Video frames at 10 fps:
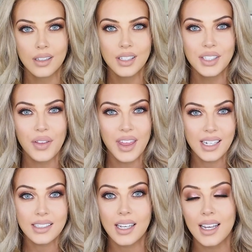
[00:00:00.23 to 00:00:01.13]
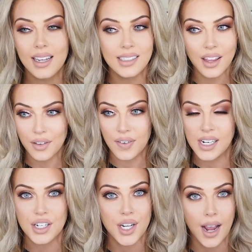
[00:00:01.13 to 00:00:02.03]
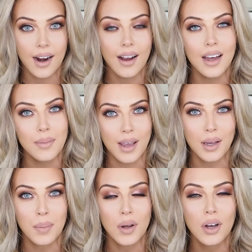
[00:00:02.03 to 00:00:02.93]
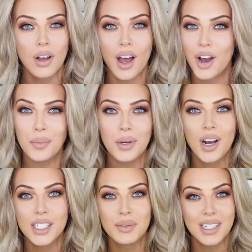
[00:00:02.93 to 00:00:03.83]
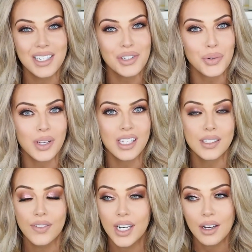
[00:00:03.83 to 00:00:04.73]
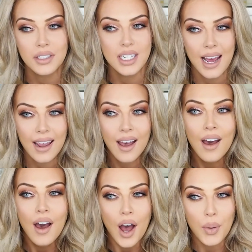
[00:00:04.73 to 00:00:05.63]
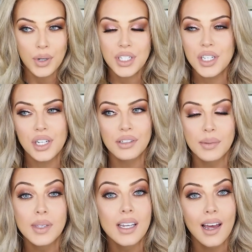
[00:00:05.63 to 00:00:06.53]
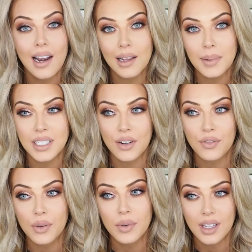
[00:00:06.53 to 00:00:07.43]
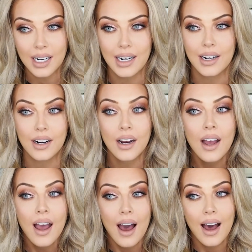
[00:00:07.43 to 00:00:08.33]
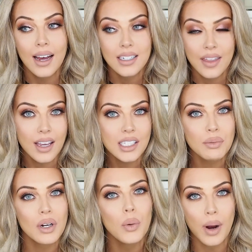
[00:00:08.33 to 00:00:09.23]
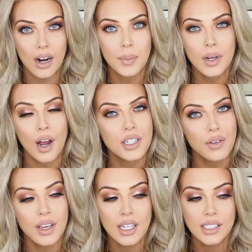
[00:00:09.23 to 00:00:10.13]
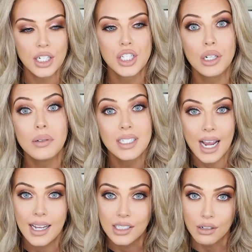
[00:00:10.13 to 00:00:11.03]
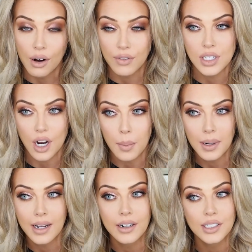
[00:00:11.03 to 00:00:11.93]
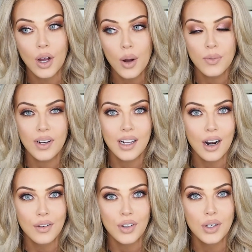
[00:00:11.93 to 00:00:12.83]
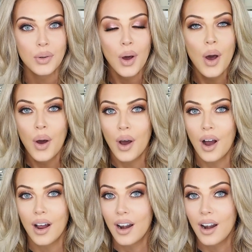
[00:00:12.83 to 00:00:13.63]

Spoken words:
Hi guys, welcome back to my channel. So basically I forgot to film an intro to this video, hence I'm doing a voiceover, but this is the finished hair and makeup look. If you guys want to see how I created this, it's so simple, then just keep on watching.